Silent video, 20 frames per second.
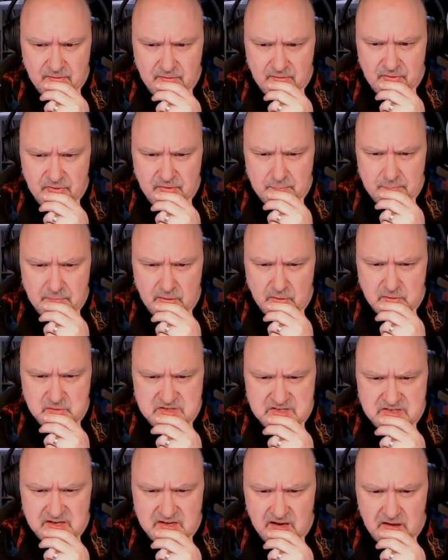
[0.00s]
the
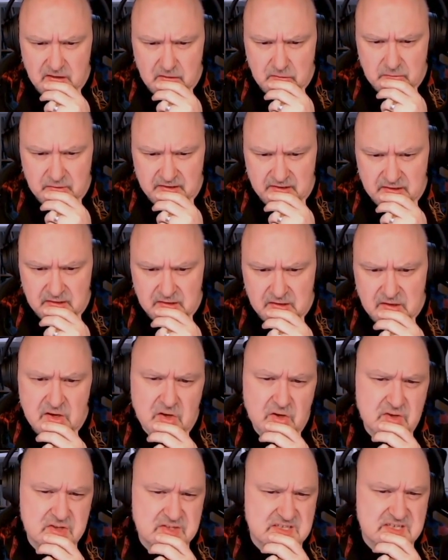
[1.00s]
most colouring
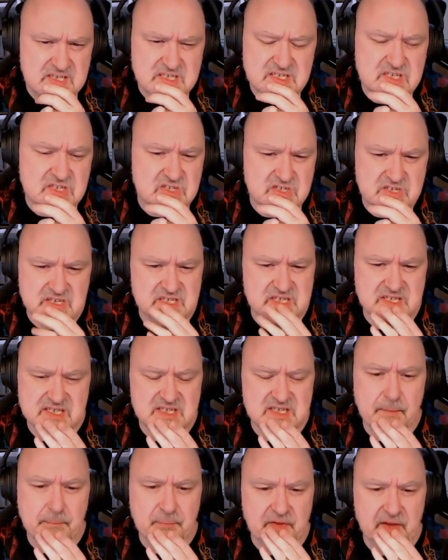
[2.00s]
because this is just
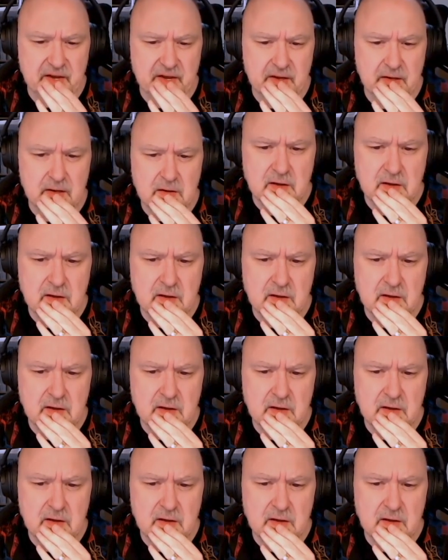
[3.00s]
something.